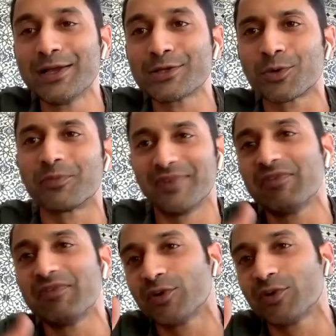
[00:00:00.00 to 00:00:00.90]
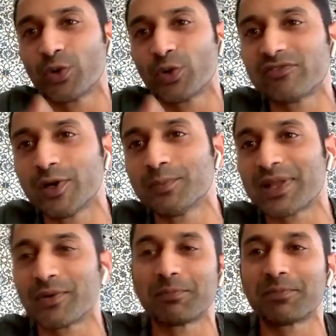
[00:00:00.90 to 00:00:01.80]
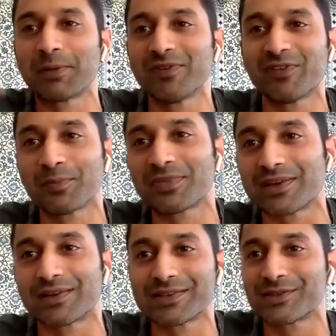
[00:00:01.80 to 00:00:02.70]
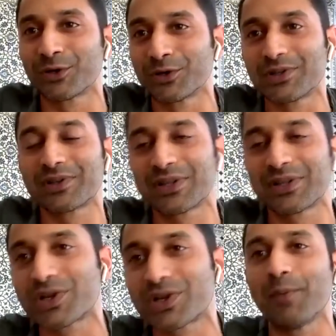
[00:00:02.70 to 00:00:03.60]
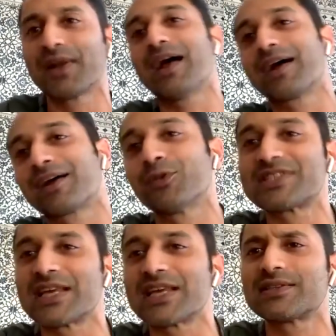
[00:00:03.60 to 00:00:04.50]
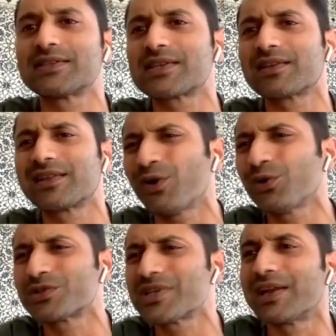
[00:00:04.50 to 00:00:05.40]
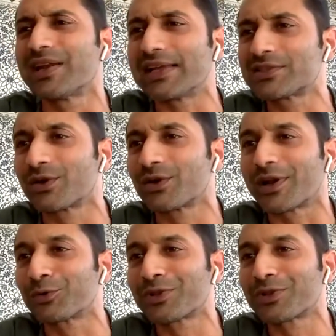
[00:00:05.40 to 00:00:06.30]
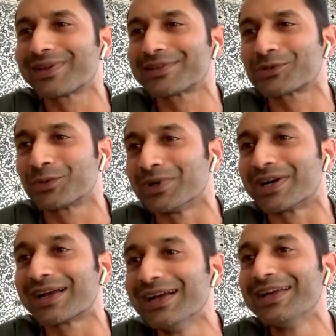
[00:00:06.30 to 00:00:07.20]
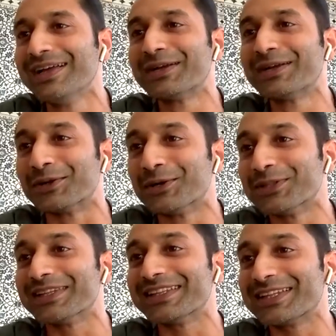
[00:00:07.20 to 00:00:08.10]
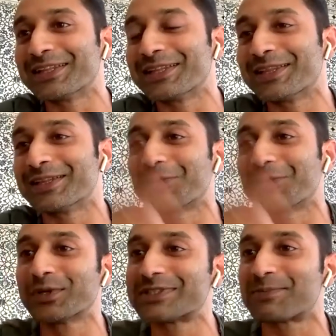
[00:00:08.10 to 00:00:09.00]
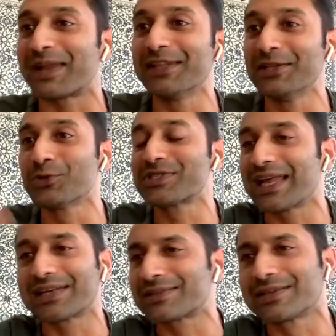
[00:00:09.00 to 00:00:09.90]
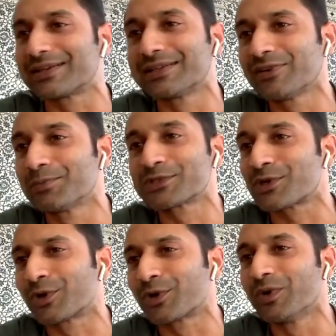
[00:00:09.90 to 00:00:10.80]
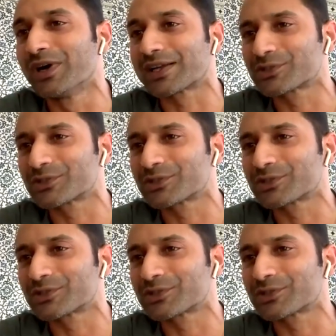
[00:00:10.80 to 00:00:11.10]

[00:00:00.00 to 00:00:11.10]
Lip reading: So when we were shooting the film, there were people from theaters and all, they used to come and hang around the sets and they say, they're not using lights or not. I don't think it's going to work. You know, they would spread the news that the film is not going to work.